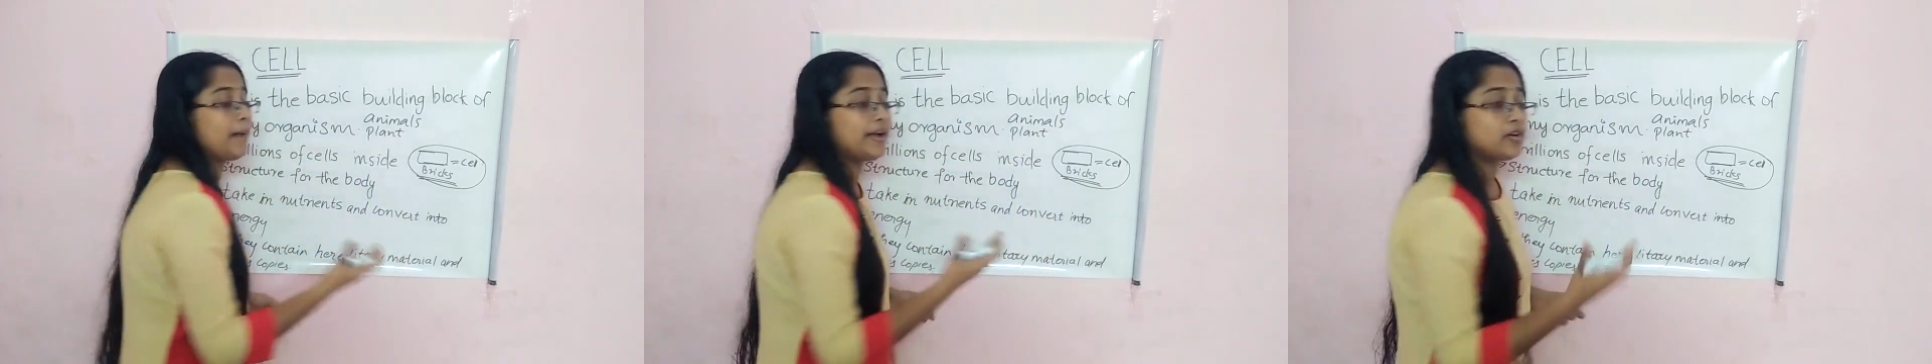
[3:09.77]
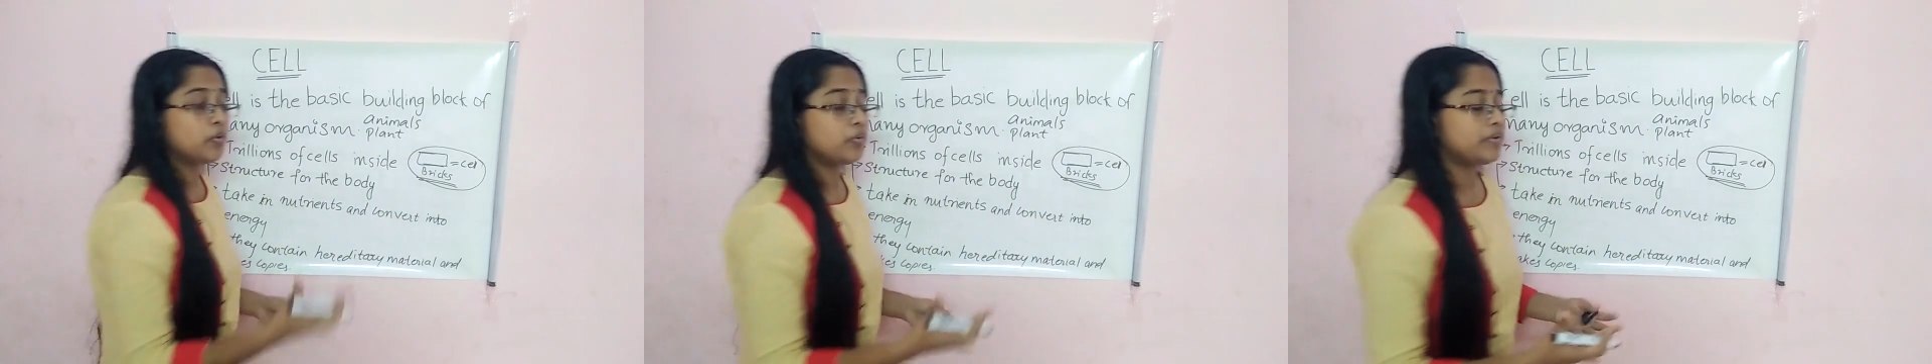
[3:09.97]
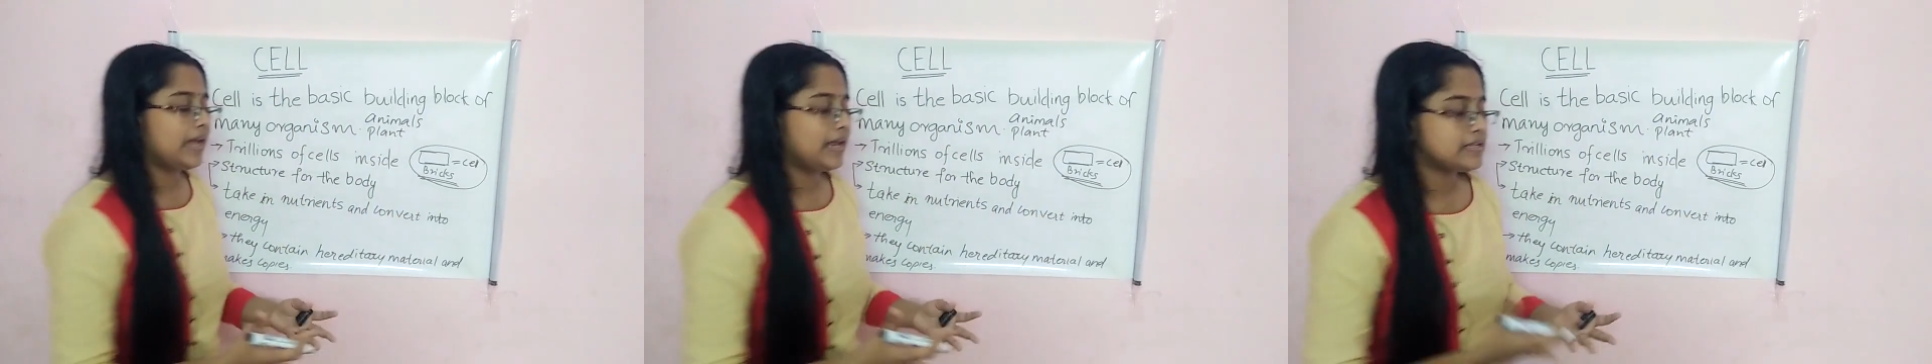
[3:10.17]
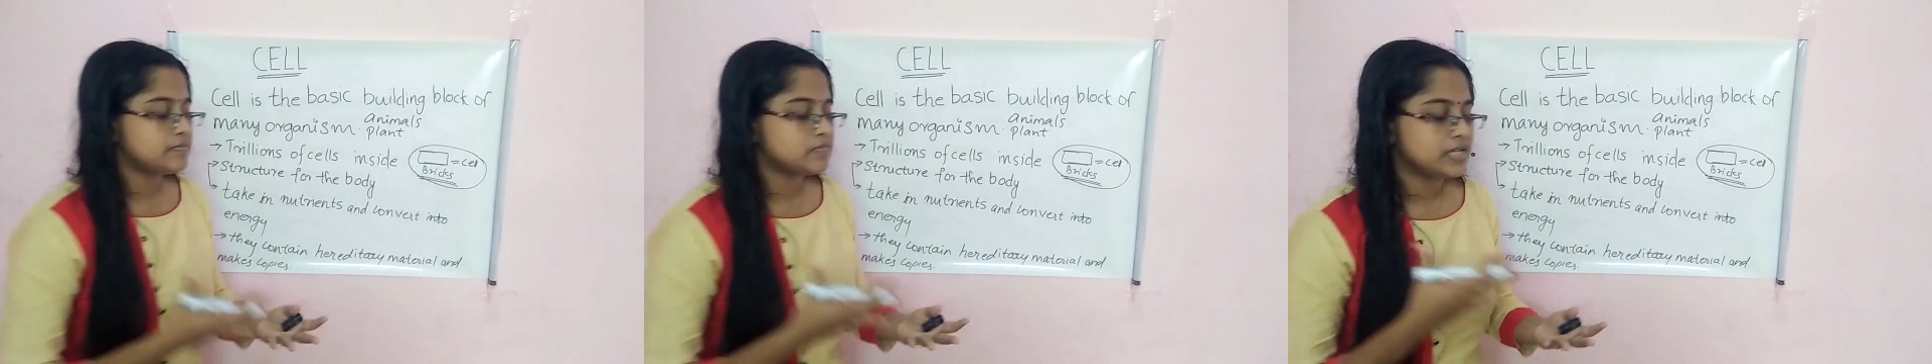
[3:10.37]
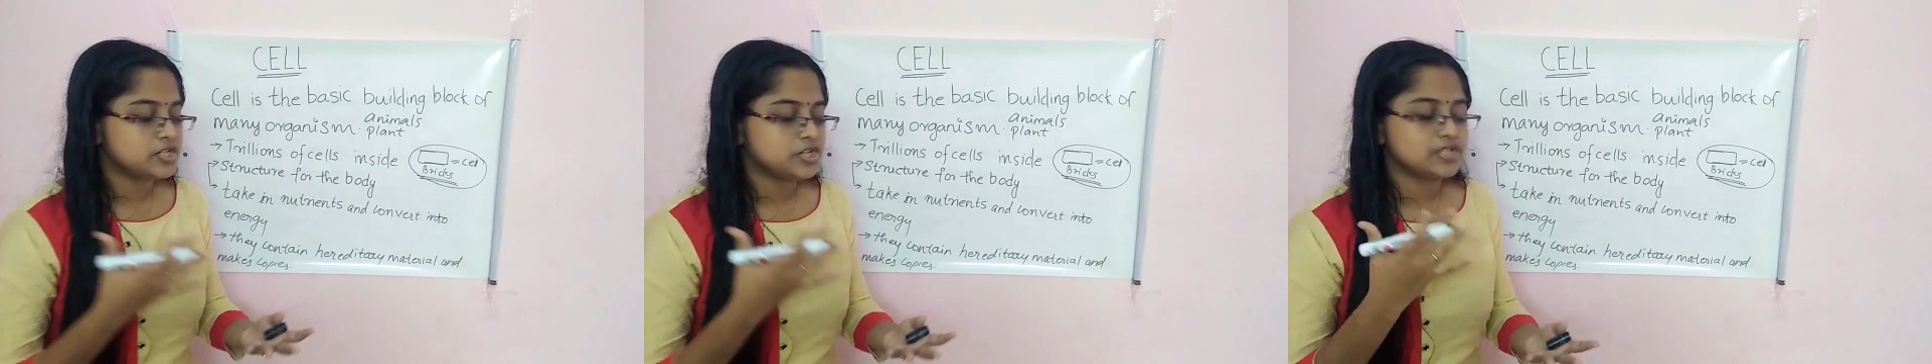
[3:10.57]

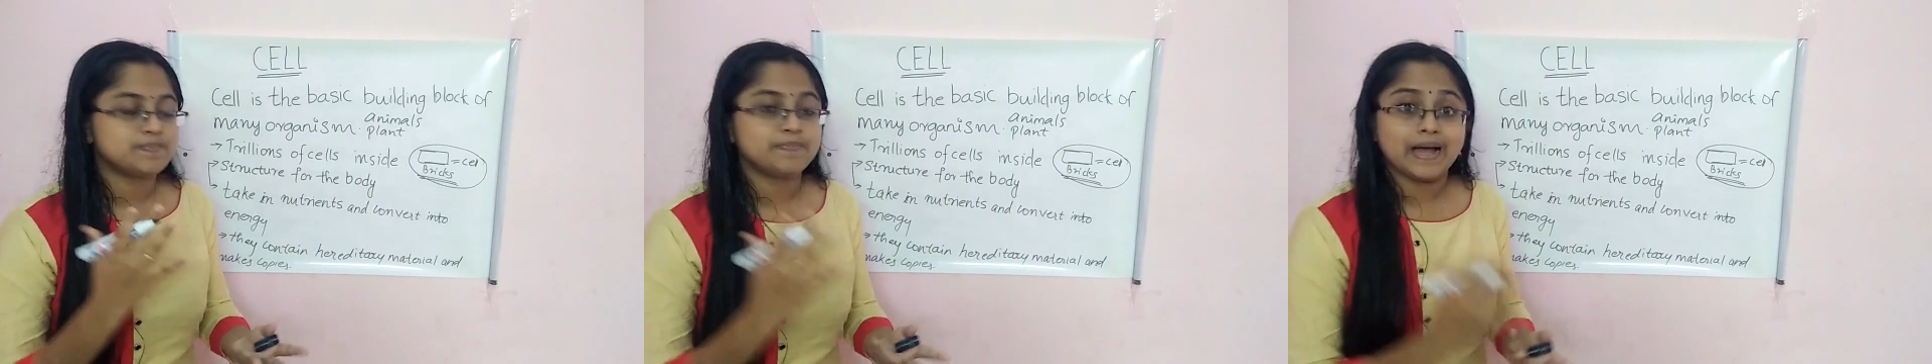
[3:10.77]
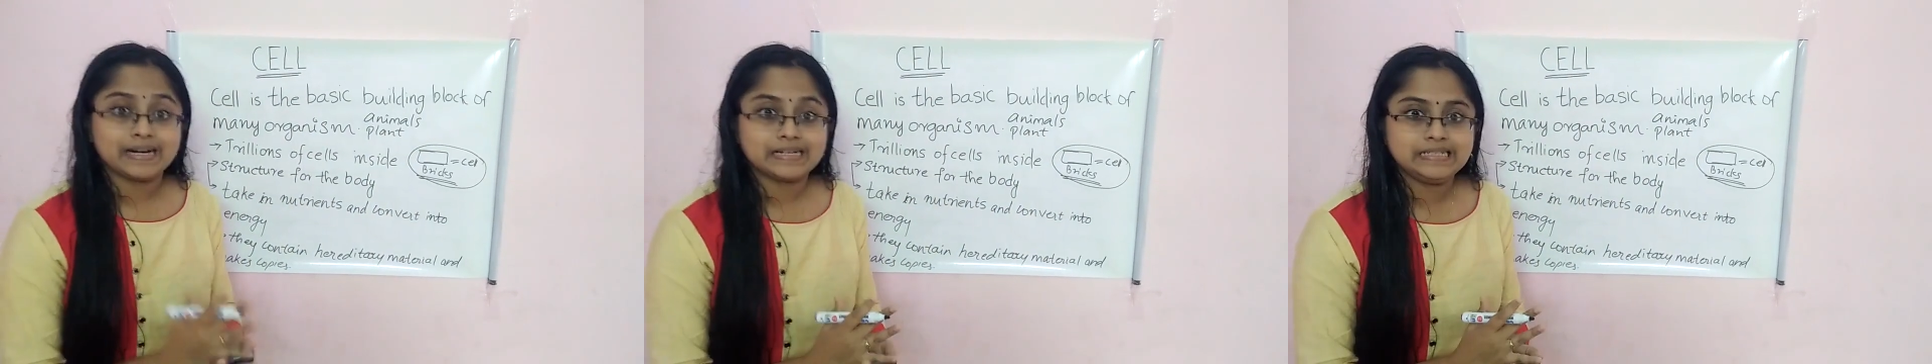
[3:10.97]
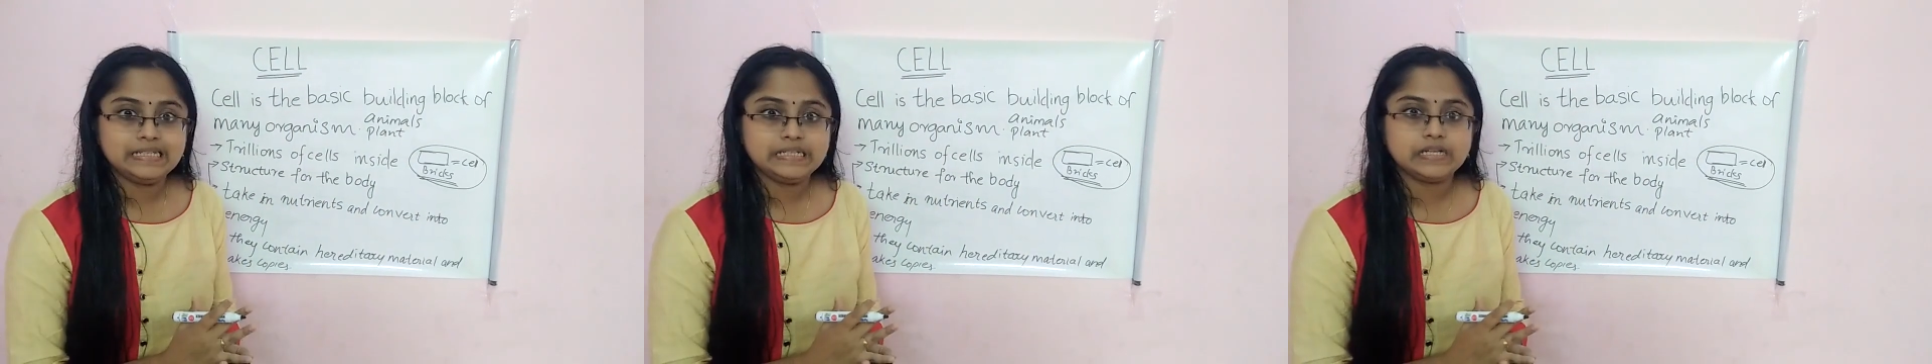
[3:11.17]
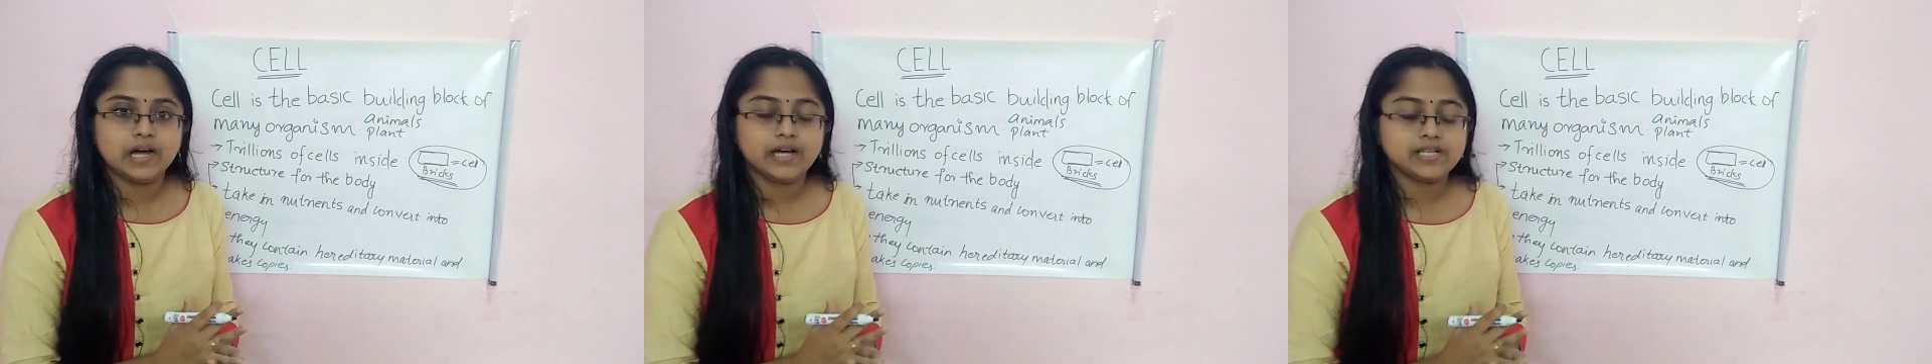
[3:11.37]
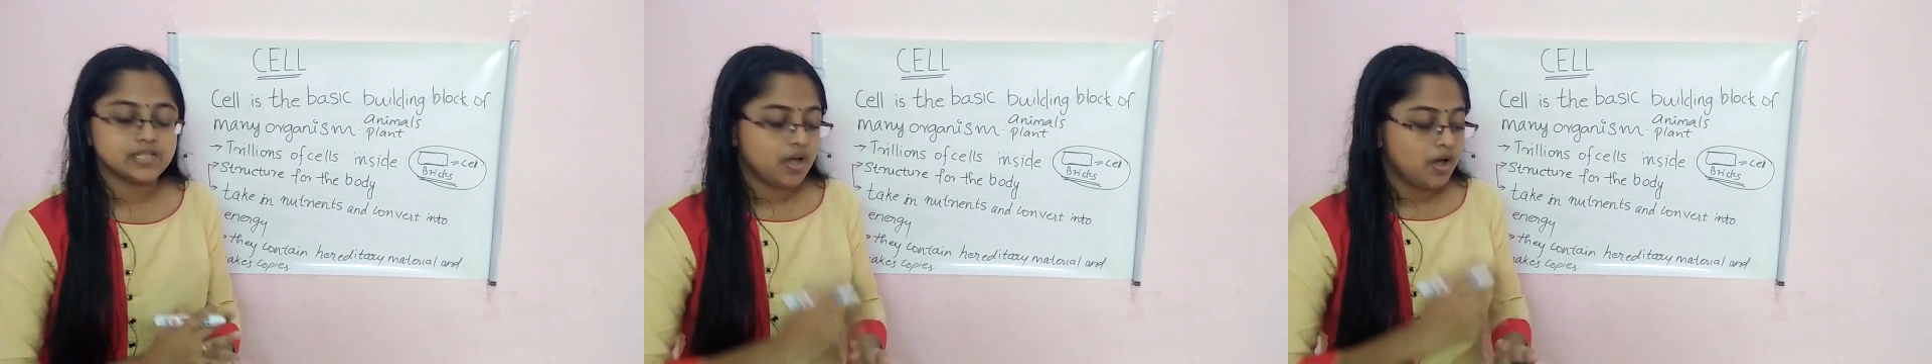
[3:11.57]
Microorganisms such as bacteria,